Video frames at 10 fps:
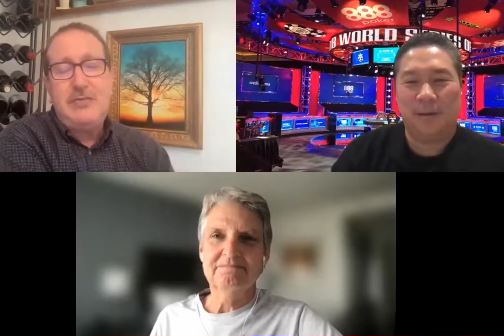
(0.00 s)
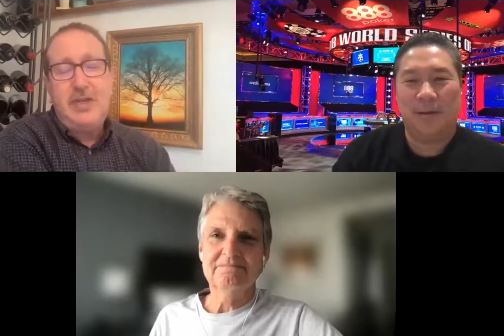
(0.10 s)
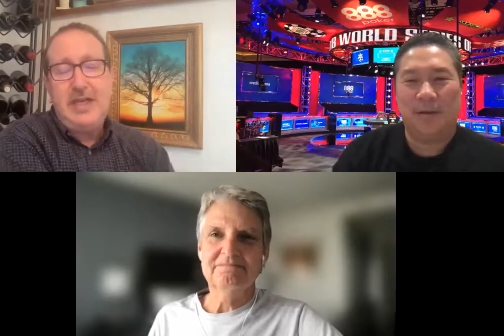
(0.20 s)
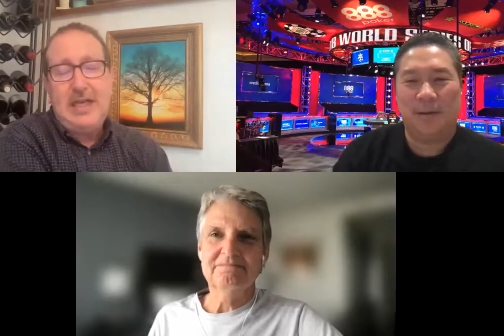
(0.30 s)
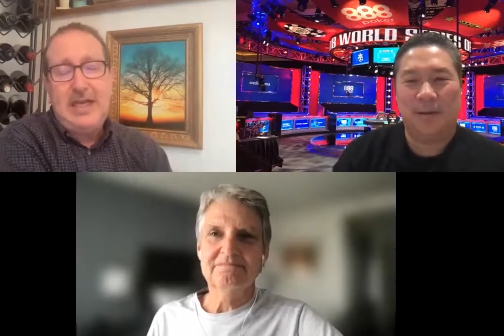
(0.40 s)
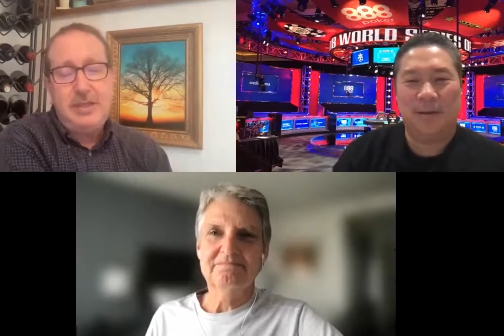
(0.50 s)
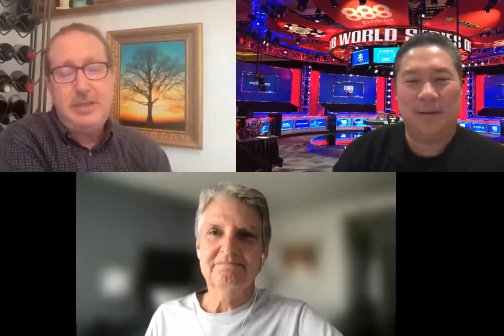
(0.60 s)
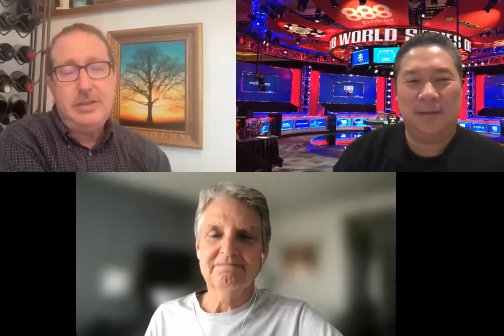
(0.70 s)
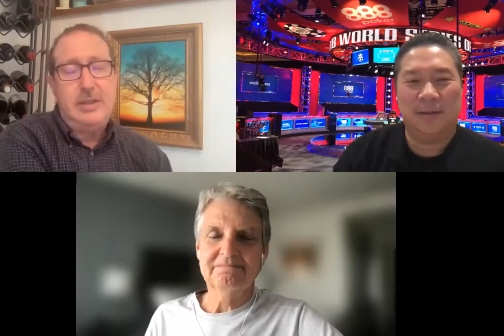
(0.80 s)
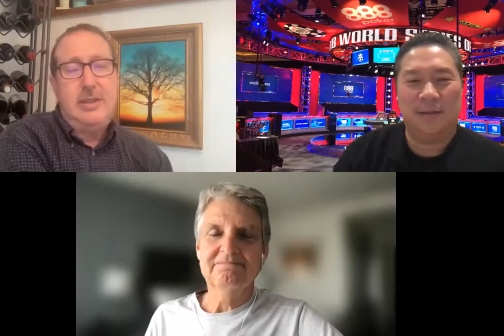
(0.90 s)
Speaker 1: fun to
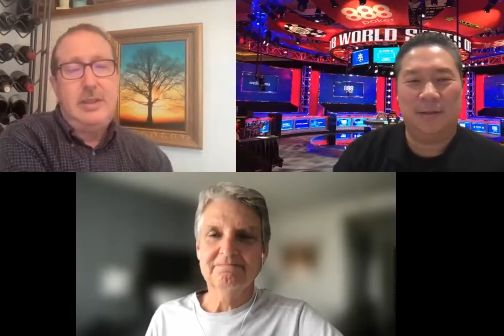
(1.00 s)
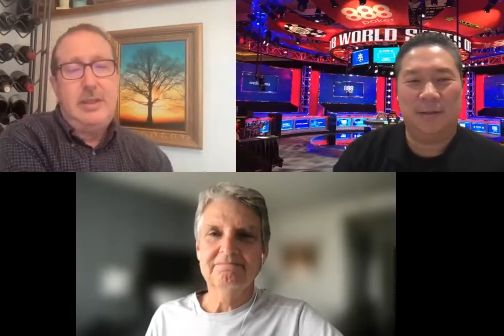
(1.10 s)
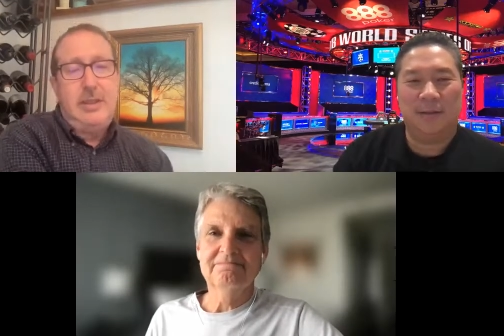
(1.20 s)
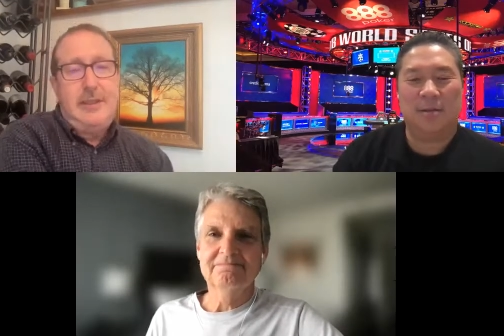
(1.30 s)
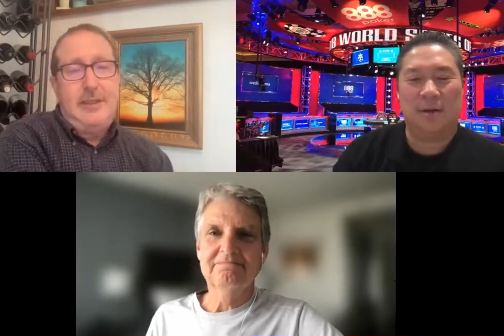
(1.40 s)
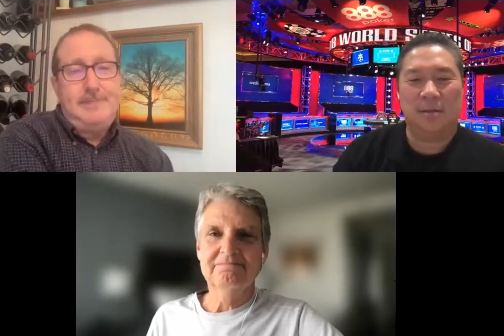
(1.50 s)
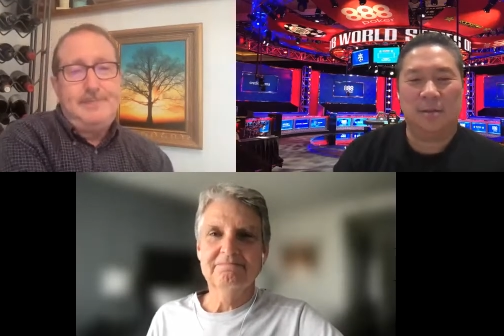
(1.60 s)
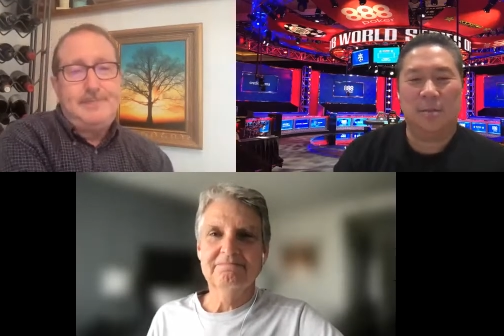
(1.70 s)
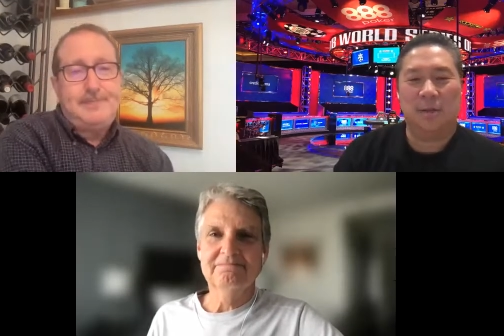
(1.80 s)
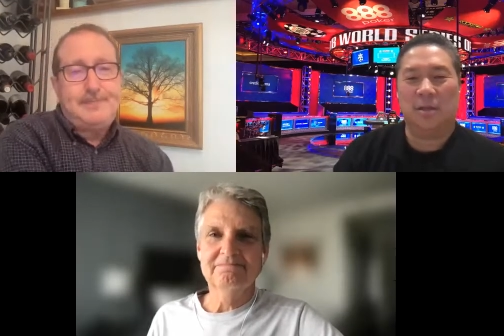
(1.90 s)
cash.
Speaker 2: That's
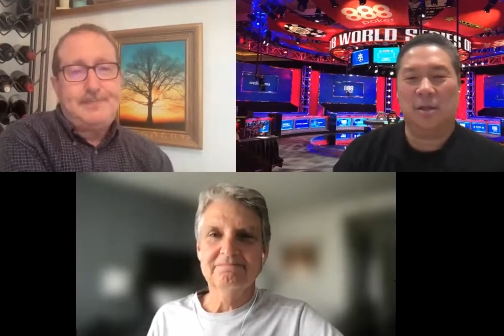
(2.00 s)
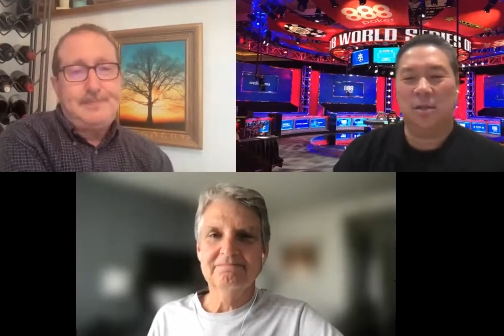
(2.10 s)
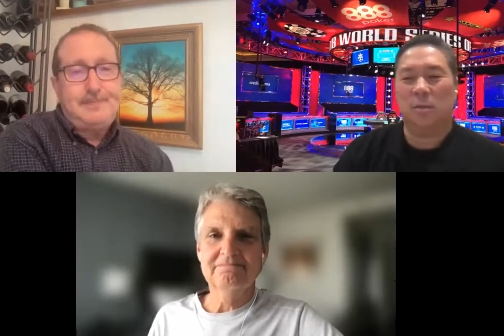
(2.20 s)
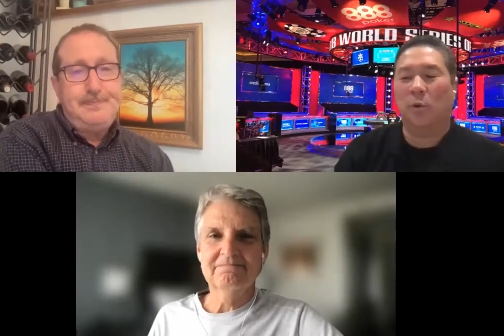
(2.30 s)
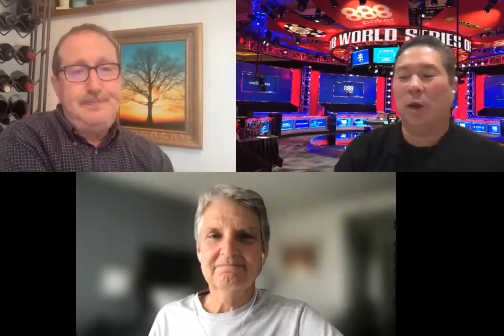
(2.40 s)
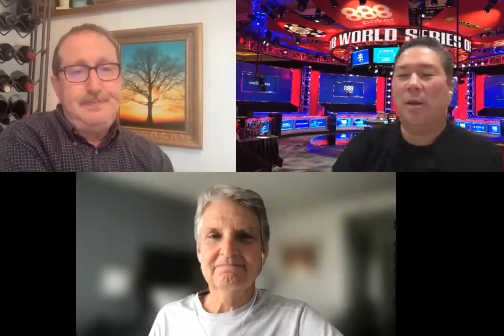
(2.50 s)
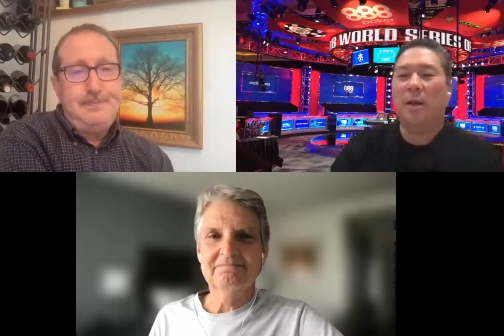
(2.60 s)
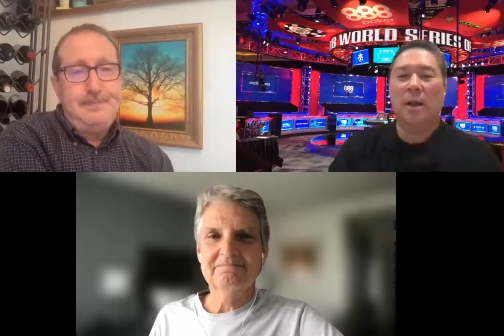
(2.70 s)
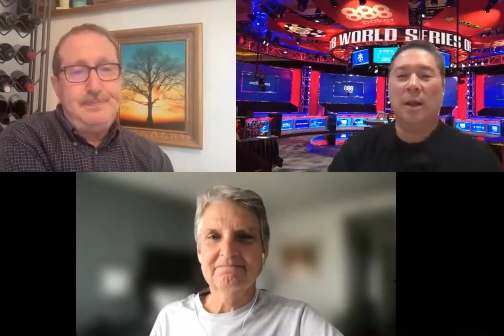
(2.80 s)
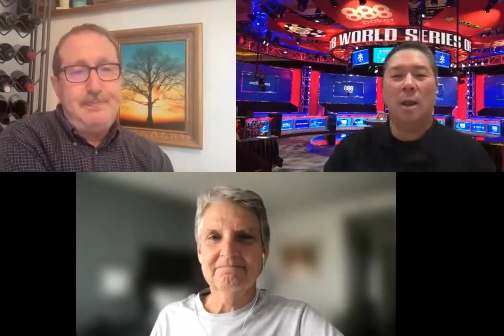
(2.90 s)
awesome. That's awesome. Well,
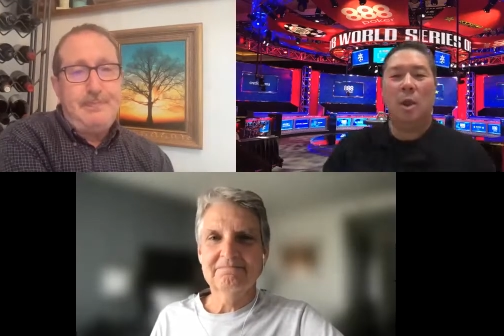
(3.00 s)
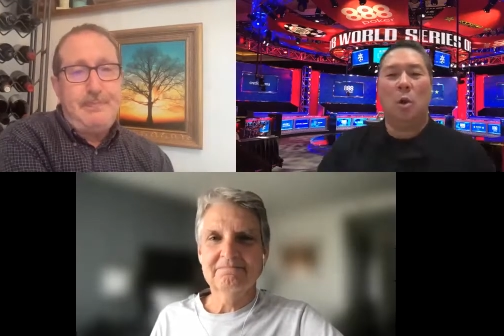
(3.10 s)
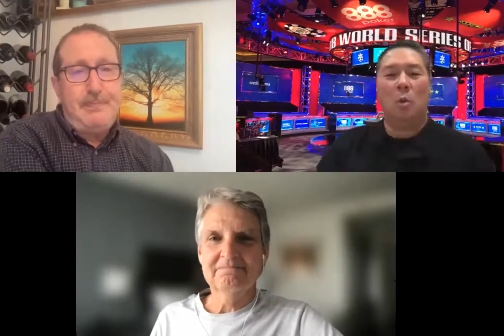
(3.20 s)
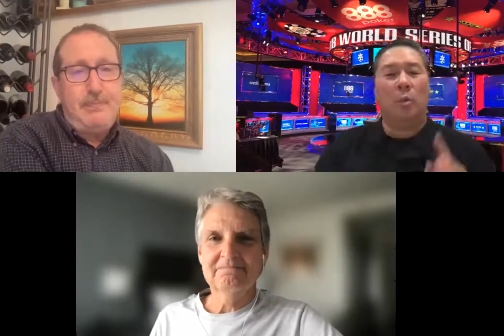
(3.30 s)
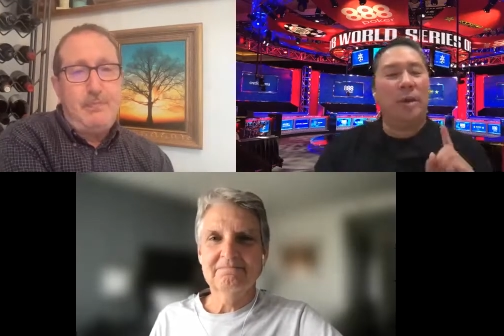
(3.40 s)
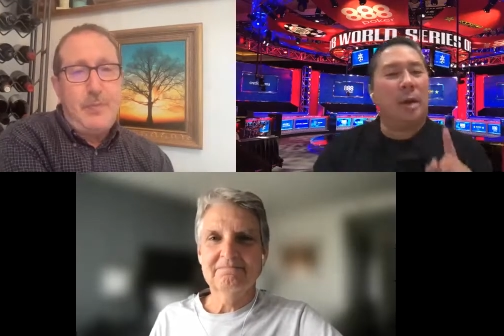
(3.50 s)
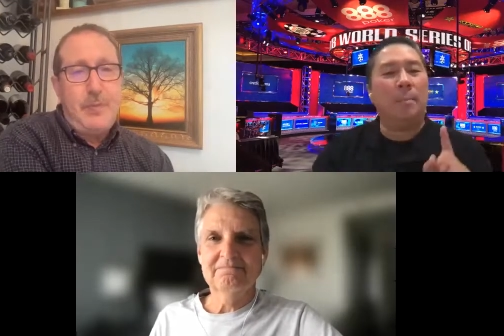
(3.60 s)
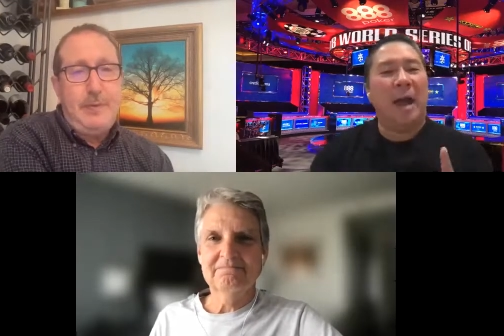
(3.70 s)
when we come